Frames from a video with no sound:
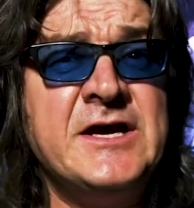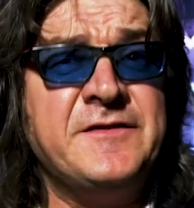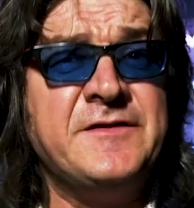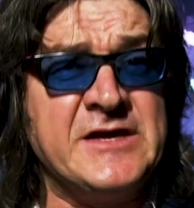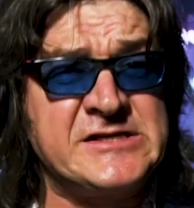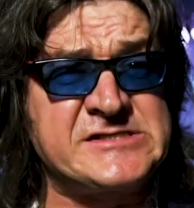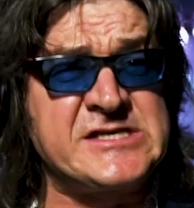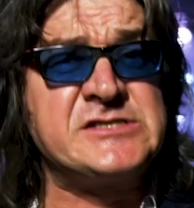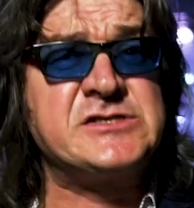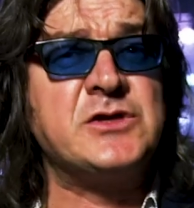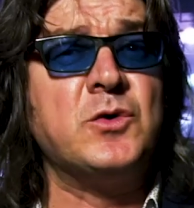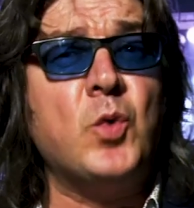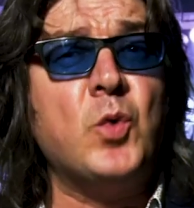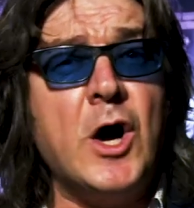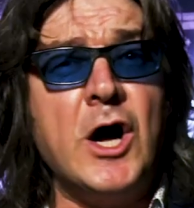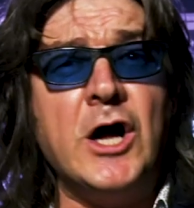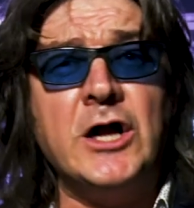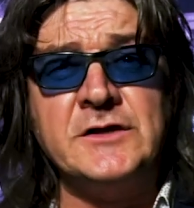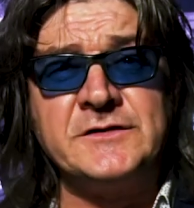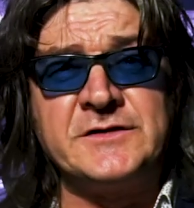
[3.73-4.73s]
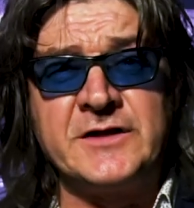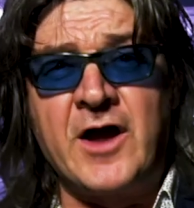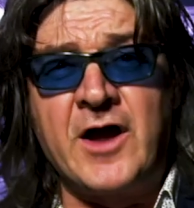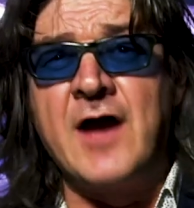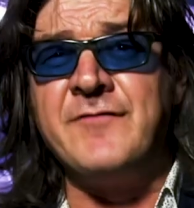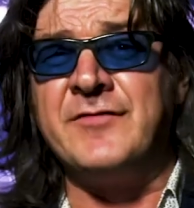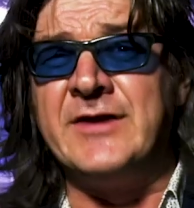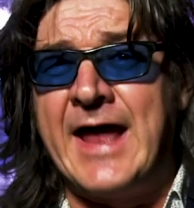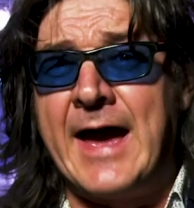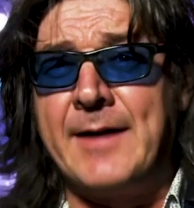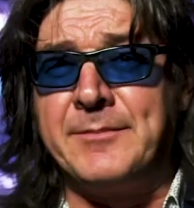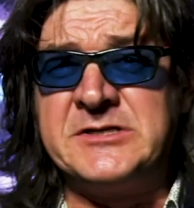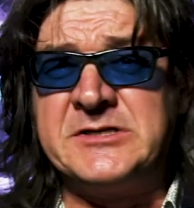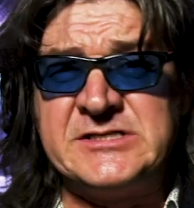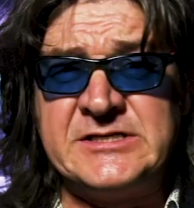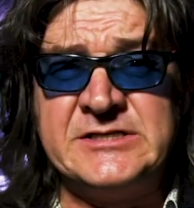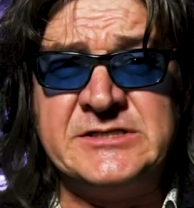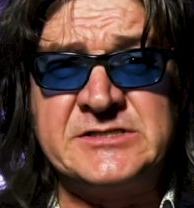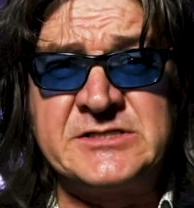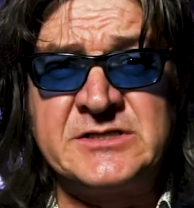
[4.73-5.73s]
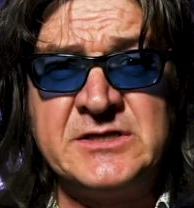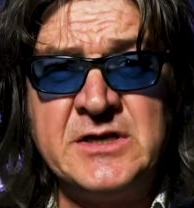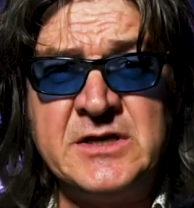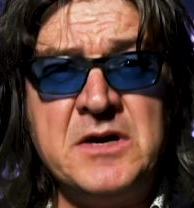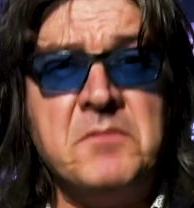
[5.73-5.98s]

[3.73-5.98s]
this is the world that I've inhabited,